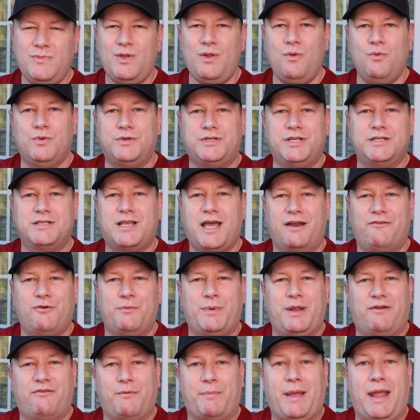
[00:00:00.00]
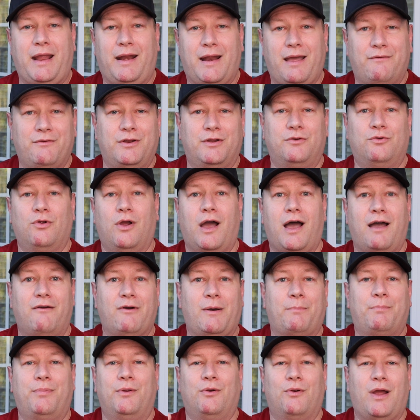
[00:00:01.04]
which is kind of a bit of a pain having to drive
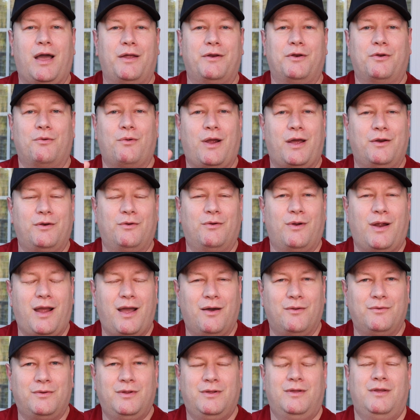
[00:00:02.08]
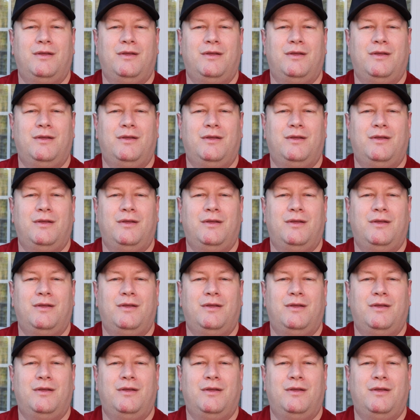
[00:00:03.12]
up and around and around and around.